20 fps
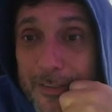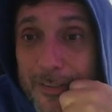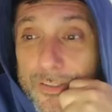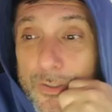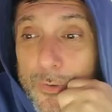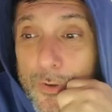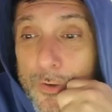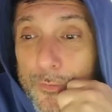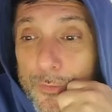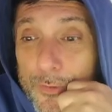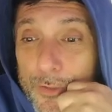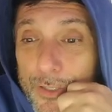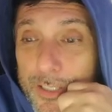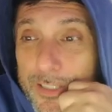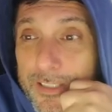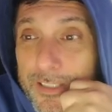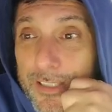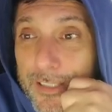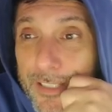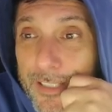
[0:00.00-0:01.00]
go over and look
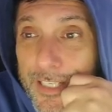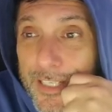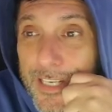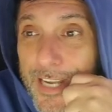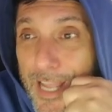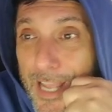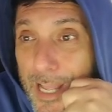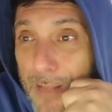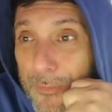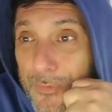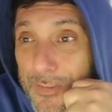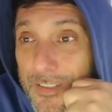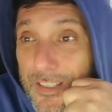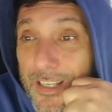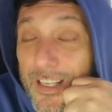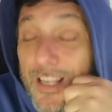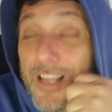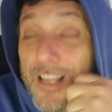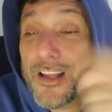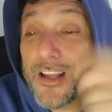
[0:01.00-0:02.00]
at the Linea apps.
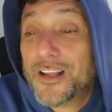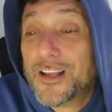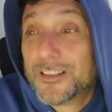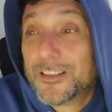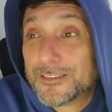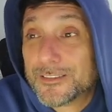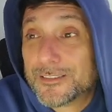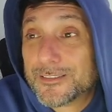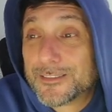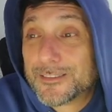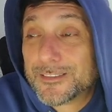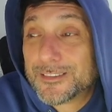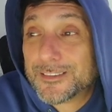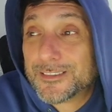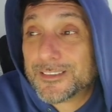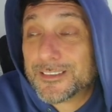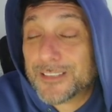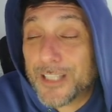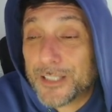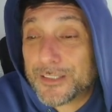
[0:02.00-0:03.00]

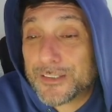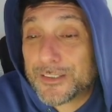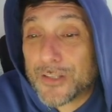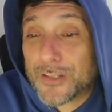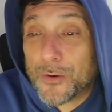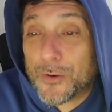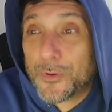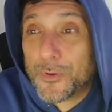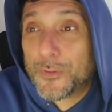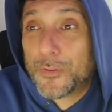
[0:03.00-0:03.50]
Let's start with